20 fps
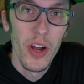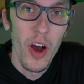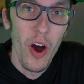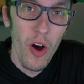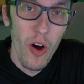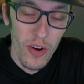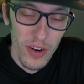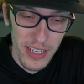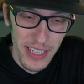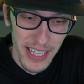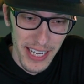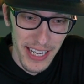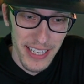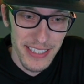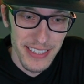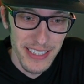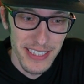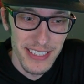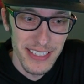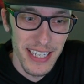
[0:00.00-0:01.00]
on
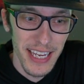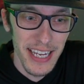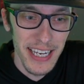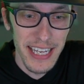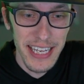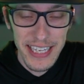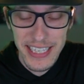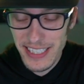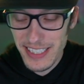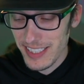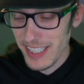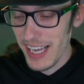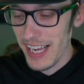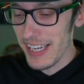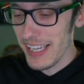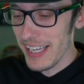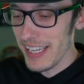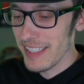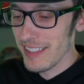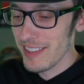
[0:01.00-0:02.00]
Kinchens, and he said
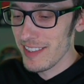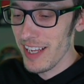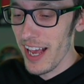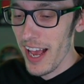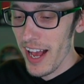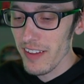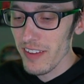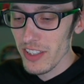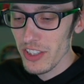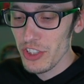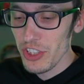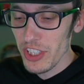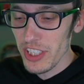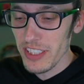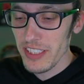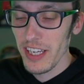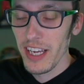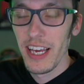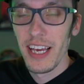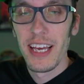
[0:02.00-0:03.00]

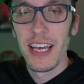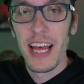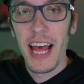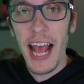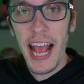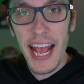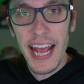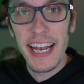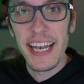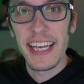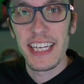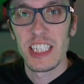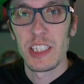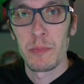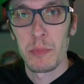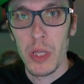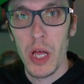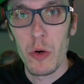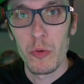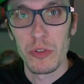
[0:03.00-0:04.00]
intelligent and
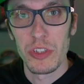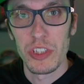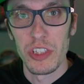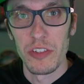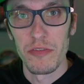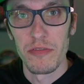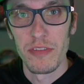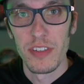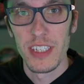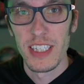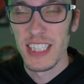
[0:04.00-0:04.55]
explosive.